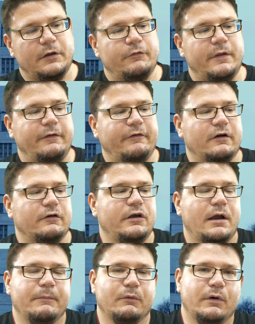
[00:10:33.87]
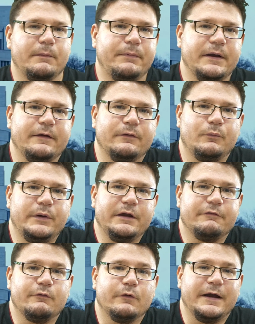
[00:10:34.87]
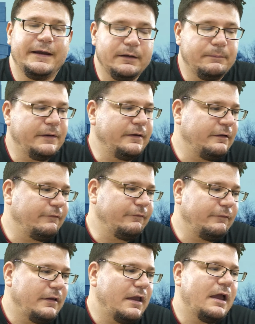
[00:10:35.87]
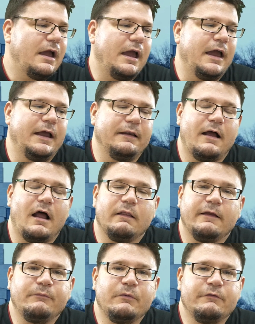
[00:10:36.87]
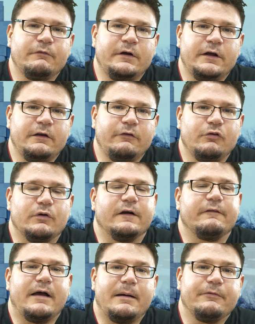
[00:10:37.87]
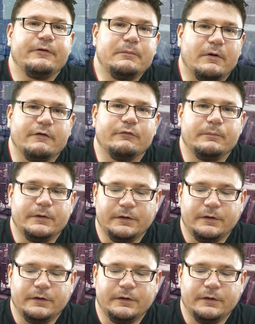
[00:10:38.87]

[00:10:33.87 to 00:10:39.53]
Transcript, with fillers: so that's our number one pick of the week for Independence. And let's move on to our top three Marvel